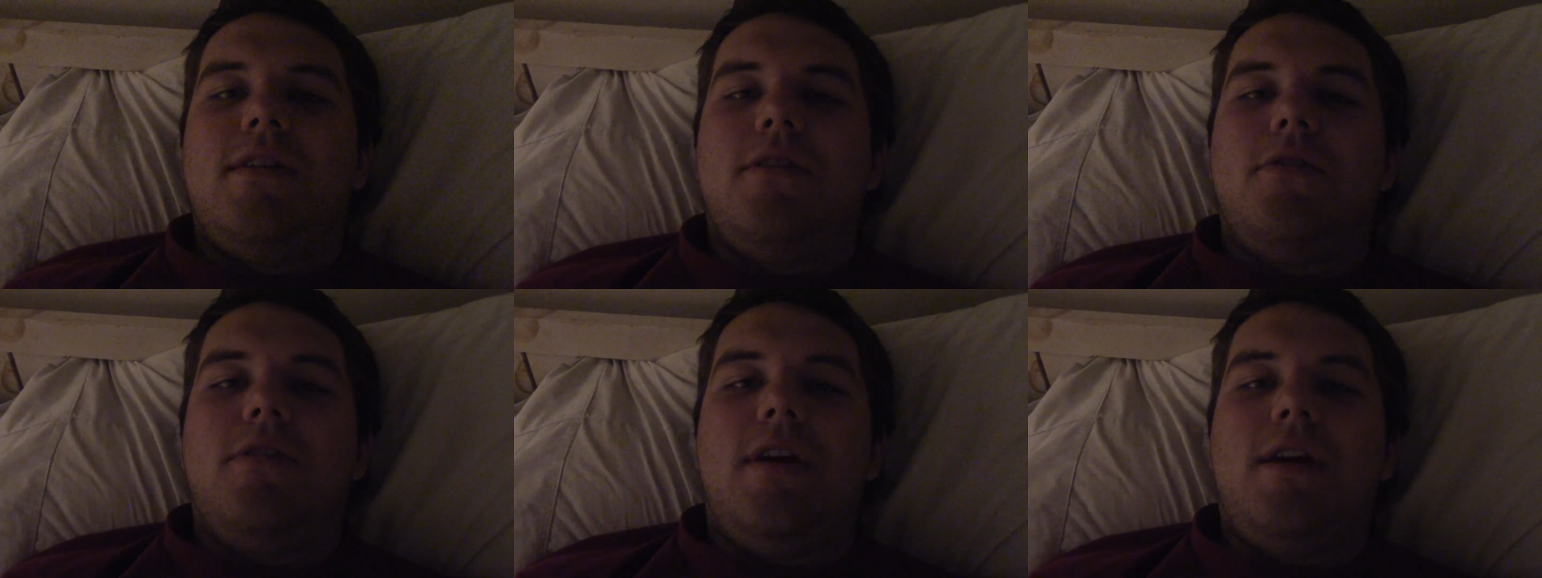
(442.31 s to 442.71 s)

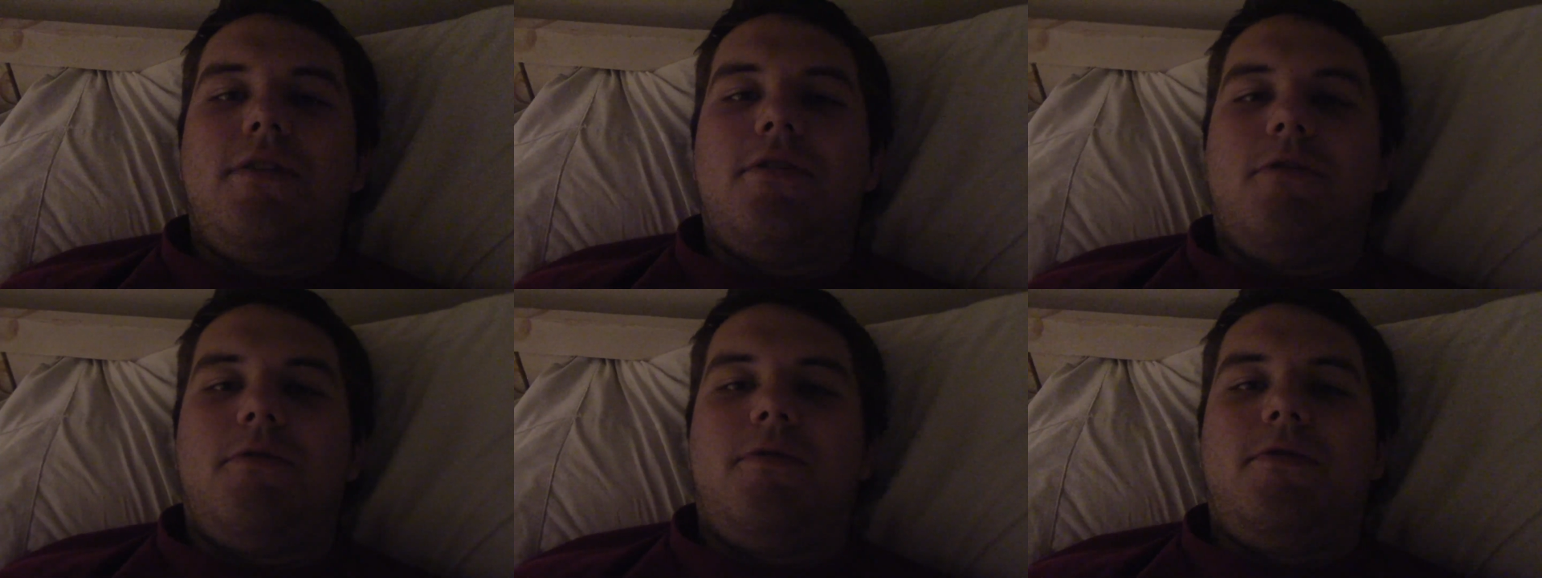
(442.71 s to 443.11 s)
you
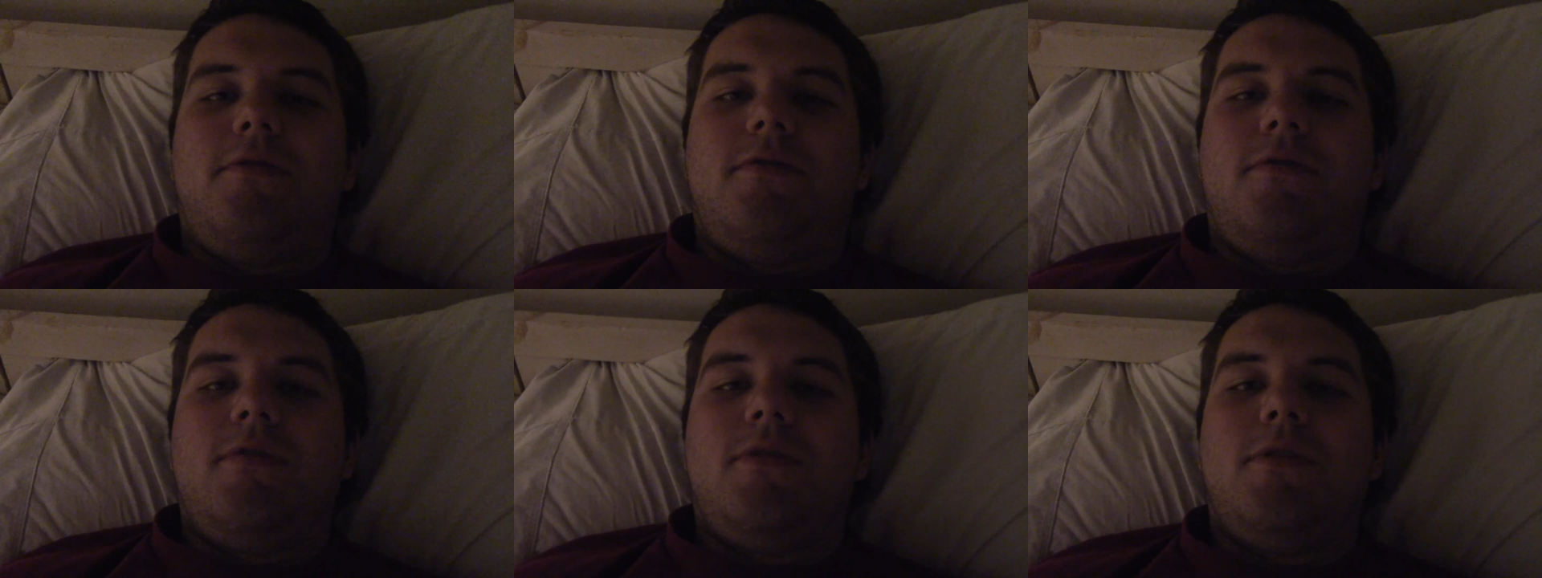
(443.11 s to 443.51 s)
guys
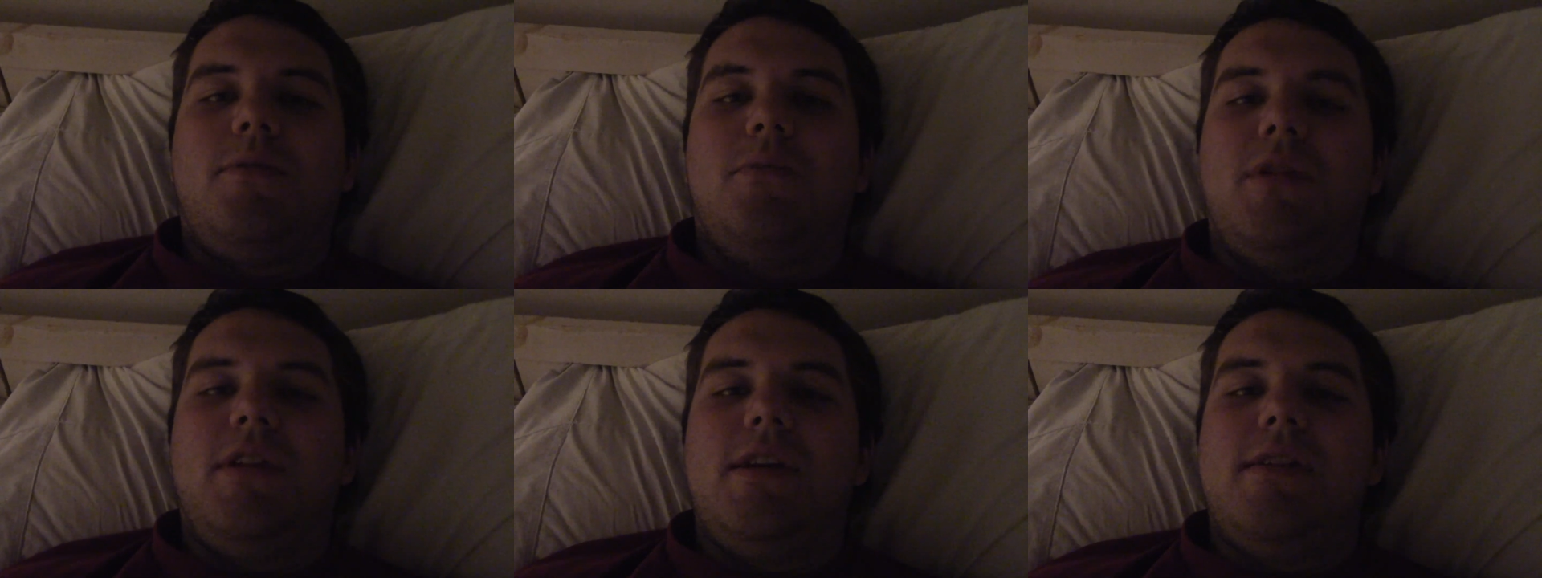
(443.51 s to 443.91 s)
to
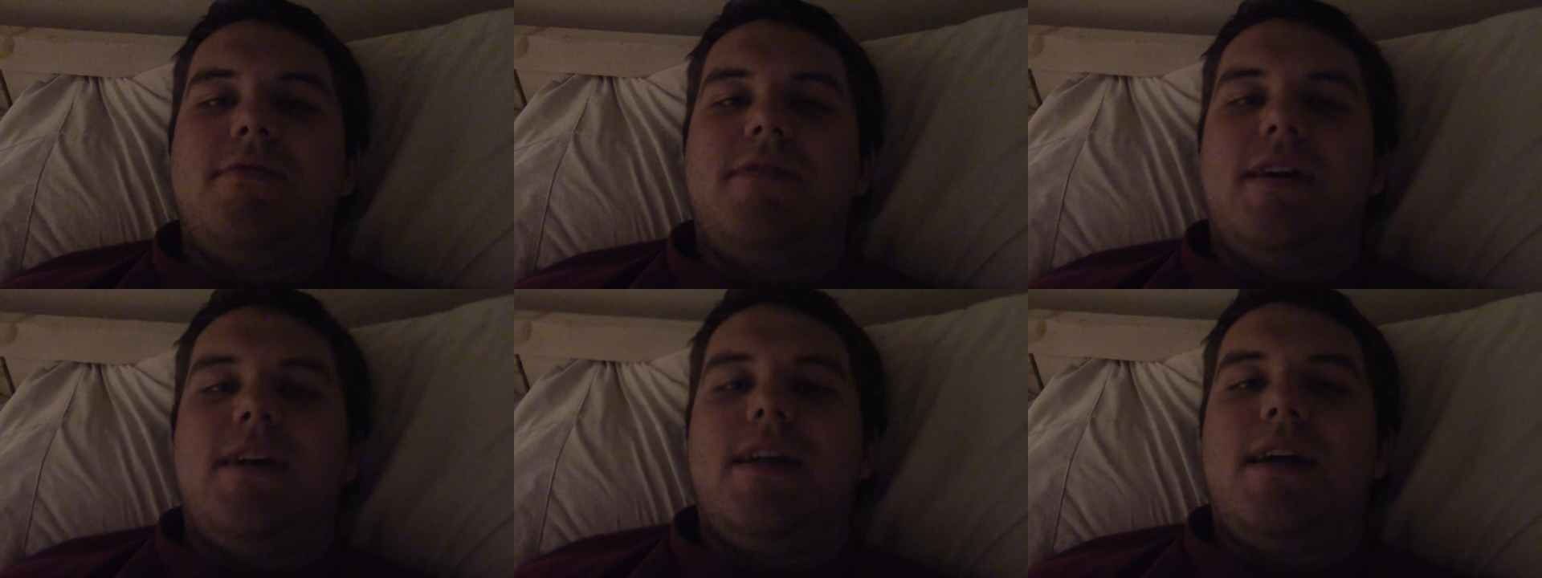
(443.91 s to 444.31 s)

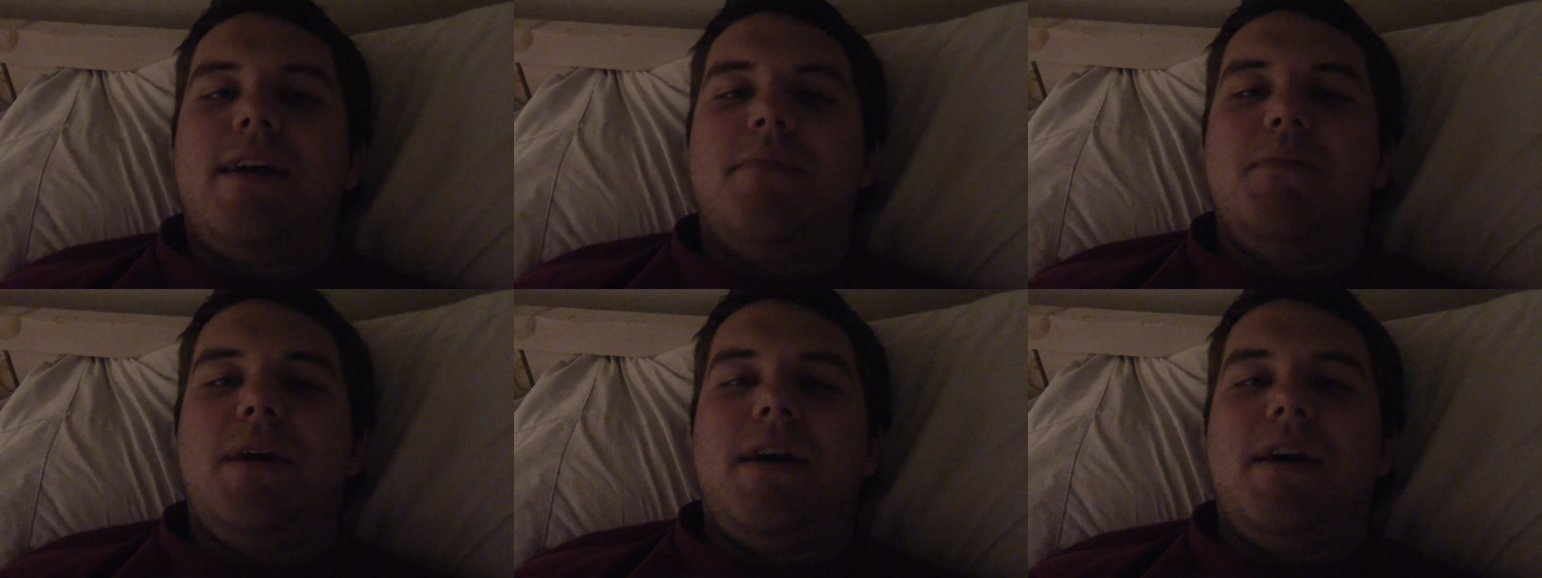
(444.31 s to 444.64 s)
believe that I'm